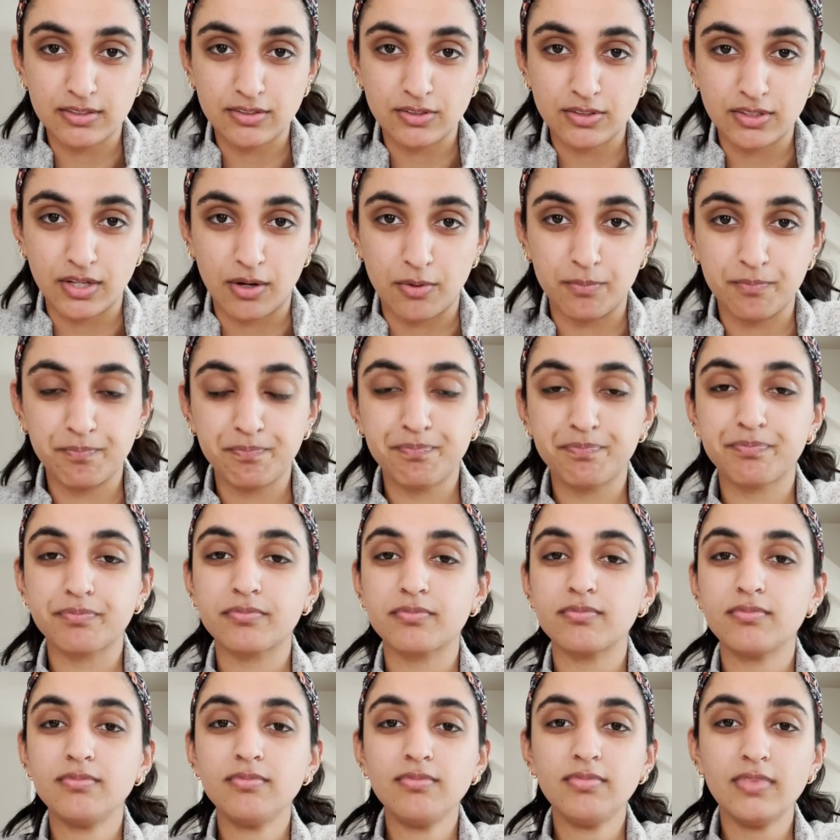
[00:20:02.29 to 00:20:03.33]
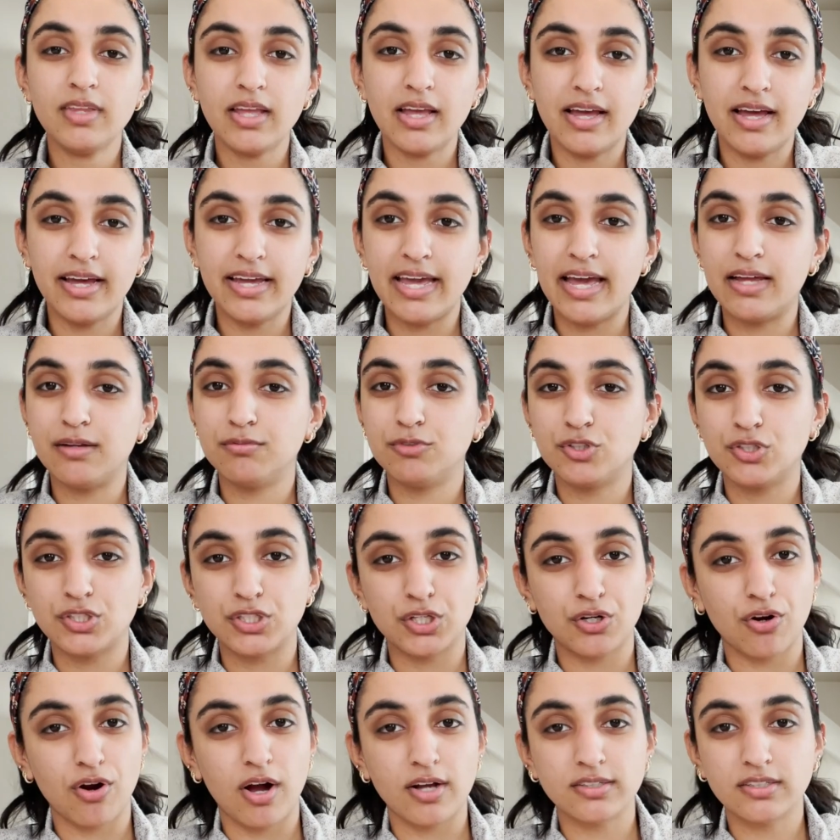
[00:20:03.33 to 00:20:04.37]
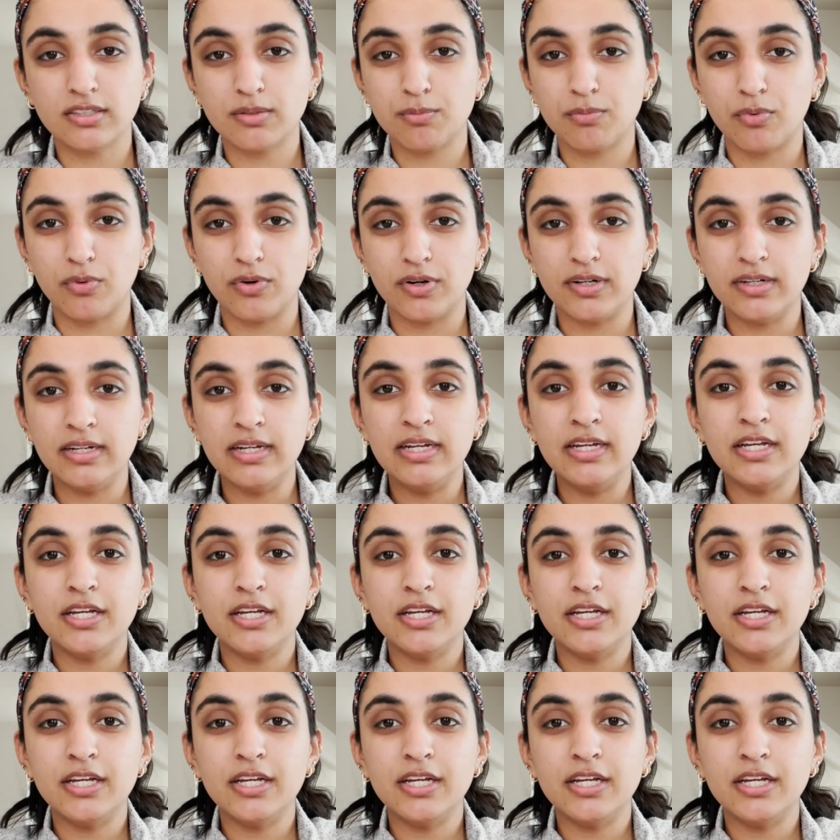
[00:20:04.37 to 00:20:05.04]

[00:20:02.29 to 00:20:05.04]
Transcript: So again, just across the board,